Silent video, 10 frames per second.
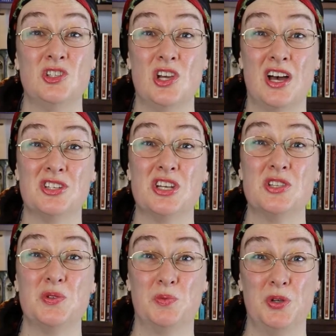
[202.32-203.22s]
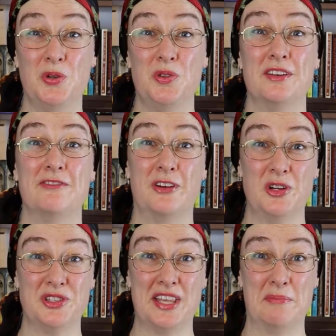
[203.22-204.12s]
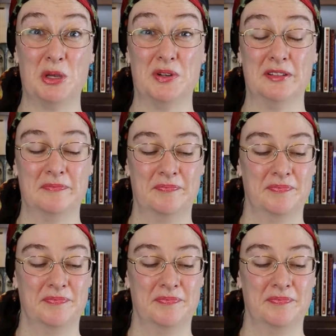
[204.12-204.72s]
Judges, Ruth, 1 Samuel.